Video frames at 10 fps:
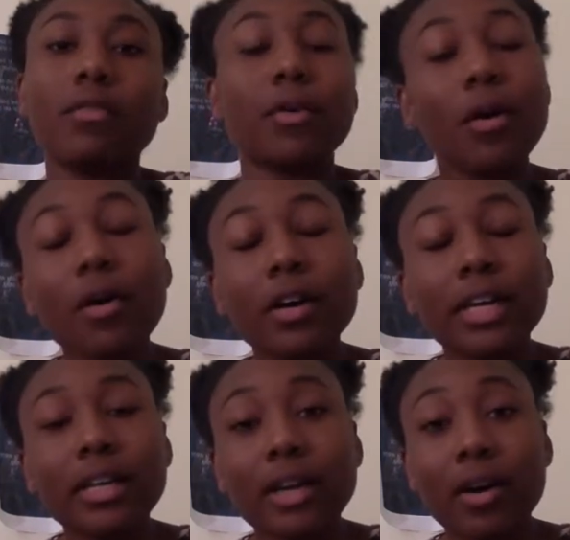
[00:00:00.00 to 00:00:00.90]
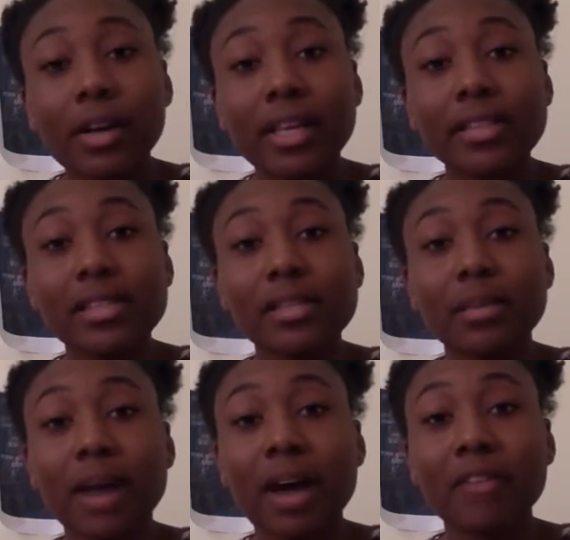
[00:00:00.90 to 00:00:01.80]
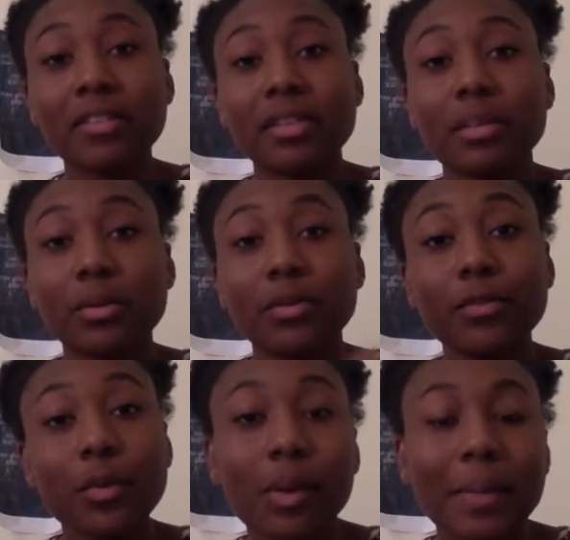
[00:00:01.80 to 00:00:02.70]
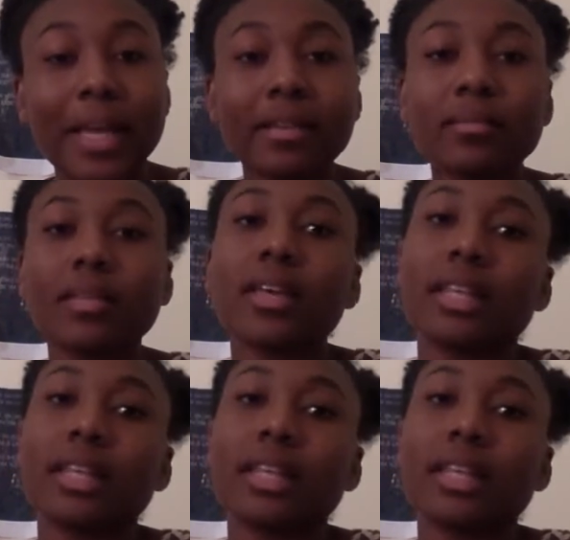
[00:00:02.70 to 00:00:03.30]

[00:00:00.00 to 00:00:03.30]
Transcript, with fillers: for all audiences, but obviously mostly for women.